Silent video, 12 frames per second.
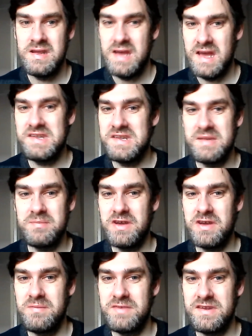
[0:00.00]
and
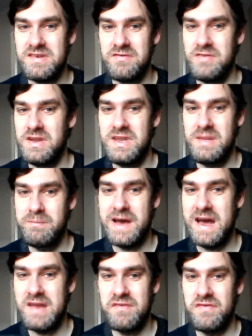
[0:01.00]
sometimes it's a really
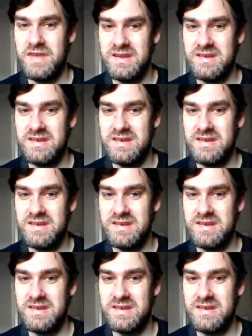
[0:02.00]
bad thing